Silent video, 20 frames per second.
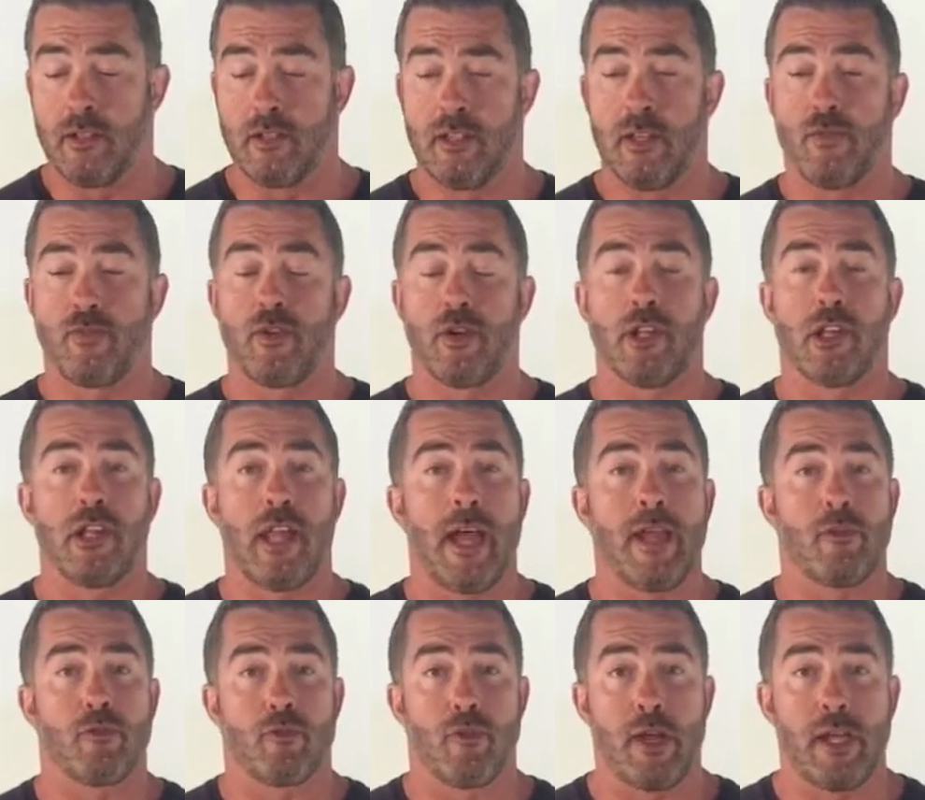different
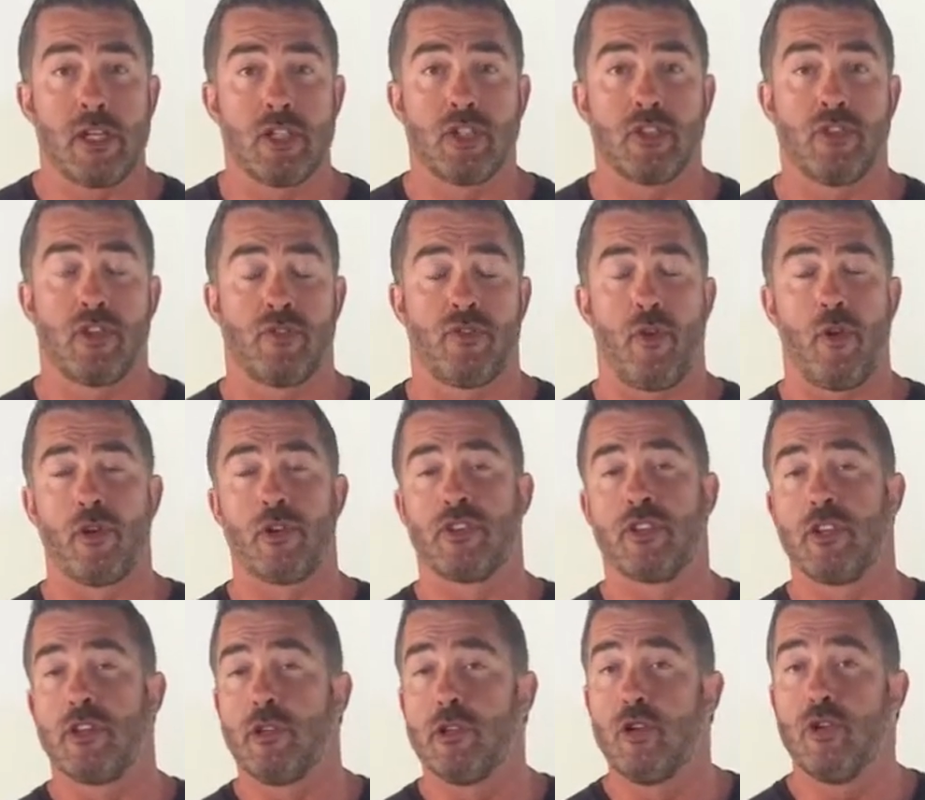light ranges as far as
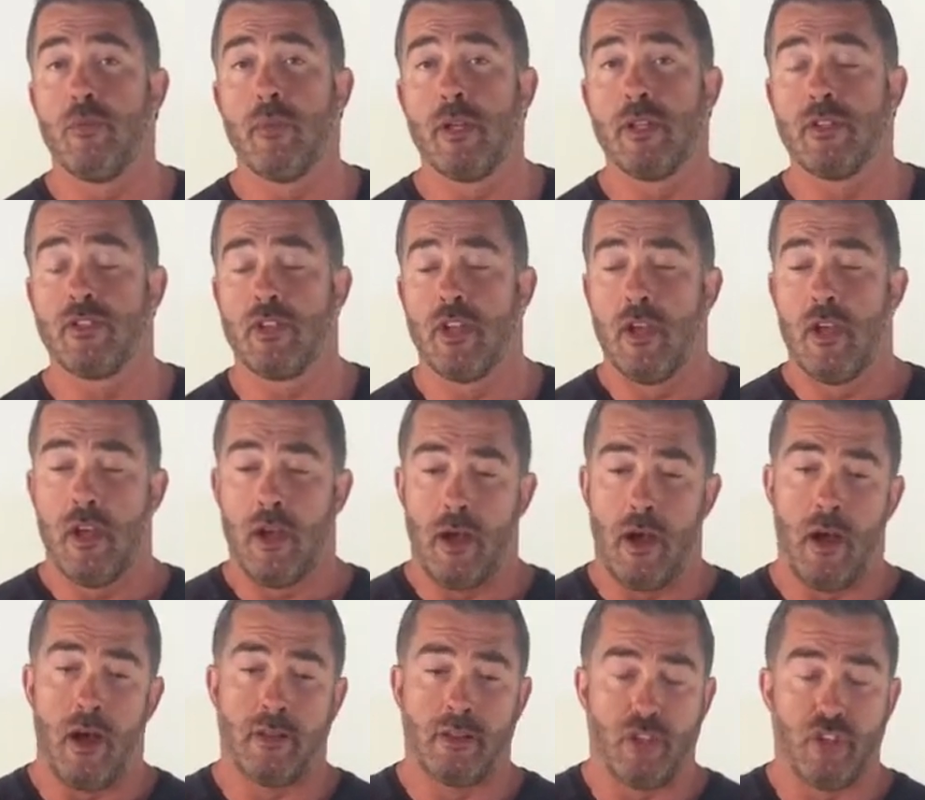the lumens,
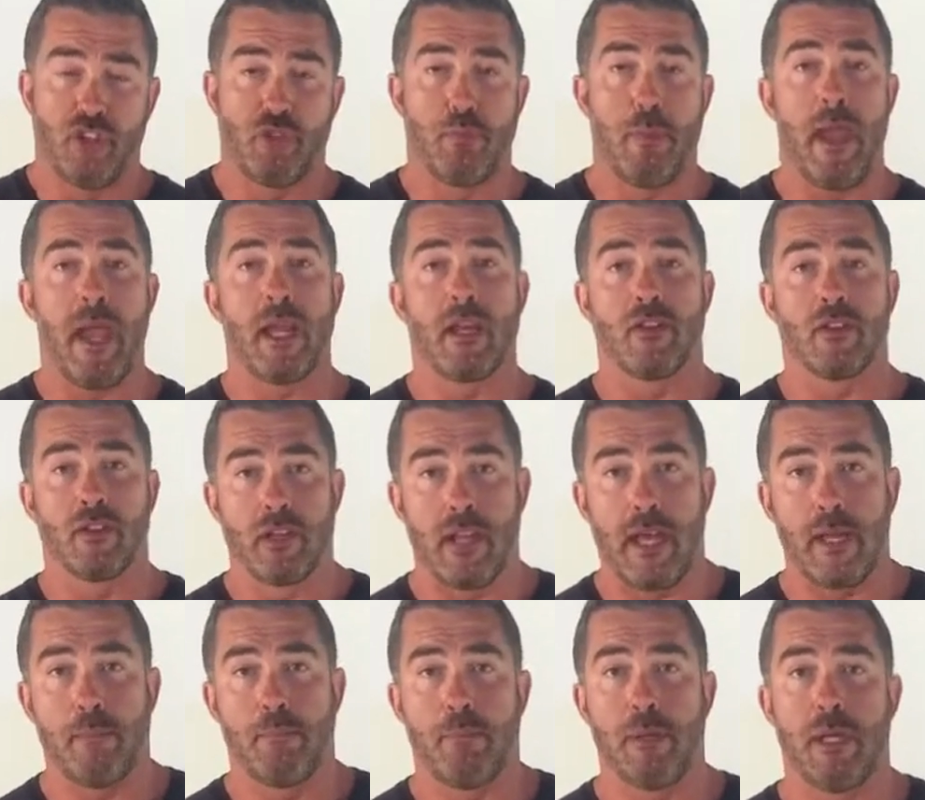the span of the
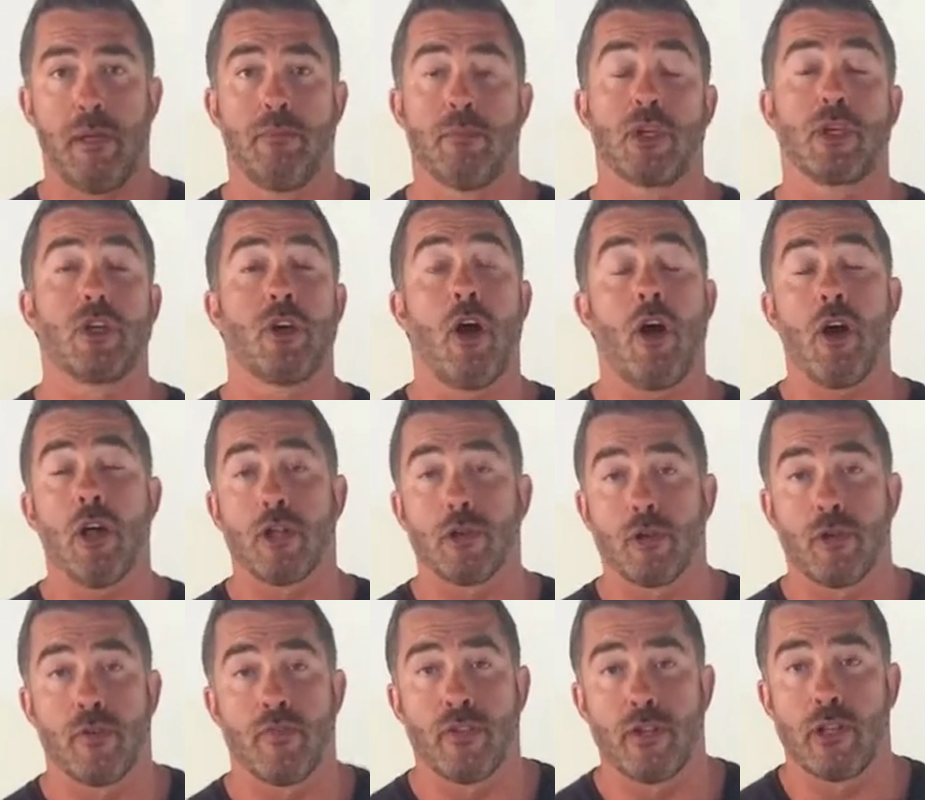light beam, the
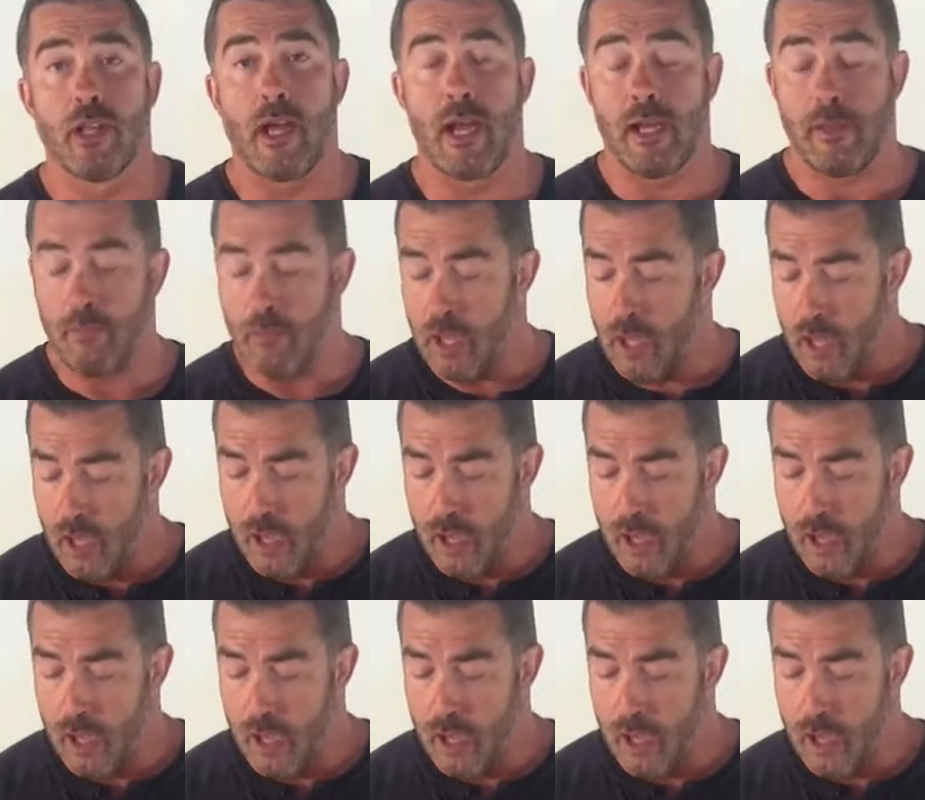color of the light,